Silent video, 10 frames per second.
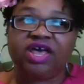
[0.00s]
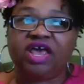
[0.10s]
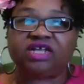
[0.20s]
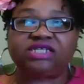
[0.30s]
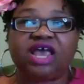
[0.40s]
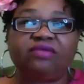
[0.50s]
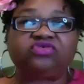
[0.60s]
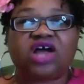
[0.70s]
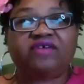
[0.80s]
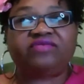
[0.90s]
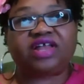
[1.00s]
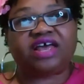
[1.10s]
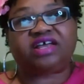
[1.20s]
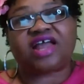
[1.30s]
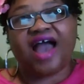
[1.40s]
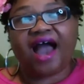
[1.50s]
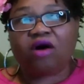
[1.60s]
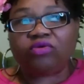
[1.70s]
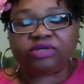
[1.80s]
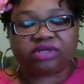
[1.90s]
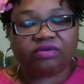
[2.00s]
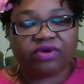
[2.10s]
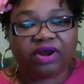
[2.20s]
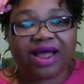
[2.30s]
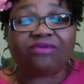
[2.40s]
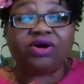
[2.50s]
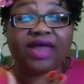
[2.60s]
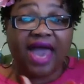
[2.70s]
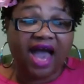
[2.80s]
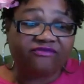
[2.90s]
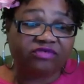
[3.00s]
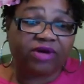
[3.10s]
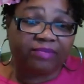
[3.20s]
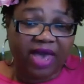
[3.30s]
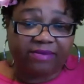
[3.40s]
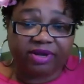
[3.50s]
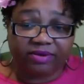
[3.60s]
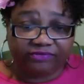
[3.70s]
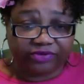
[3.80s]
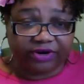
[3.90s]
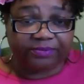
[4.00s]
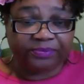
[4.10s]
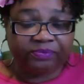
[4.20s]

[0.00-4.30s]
and say I'm driving like an hour somewhere, I want half of my payment up front